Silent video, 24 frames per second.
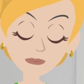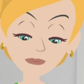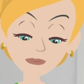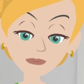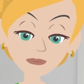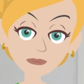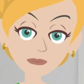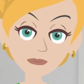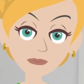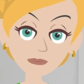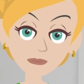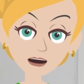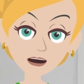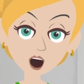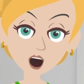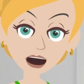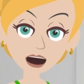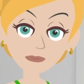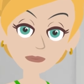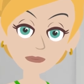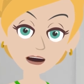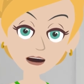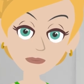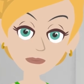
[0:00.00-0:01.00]
I found out
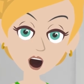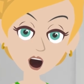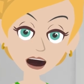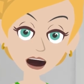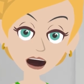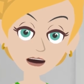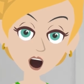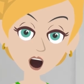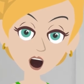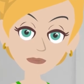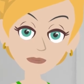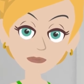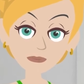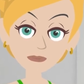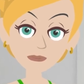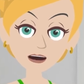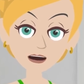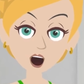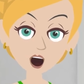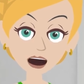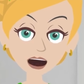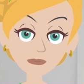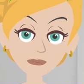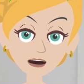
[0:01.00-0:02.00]
that we all just
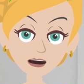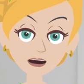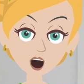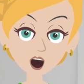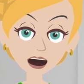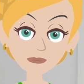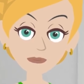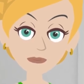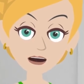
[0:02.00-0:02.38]
stay